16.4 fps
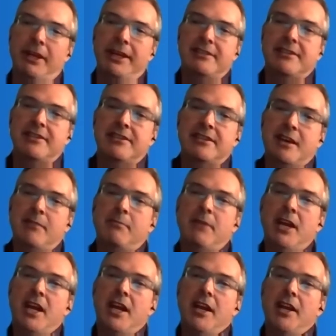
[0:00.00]
places them
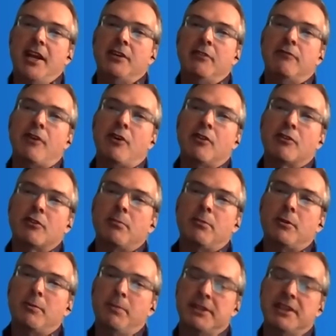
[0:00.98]
in a
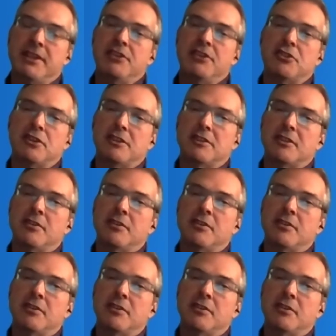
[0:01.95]
vulnerable position.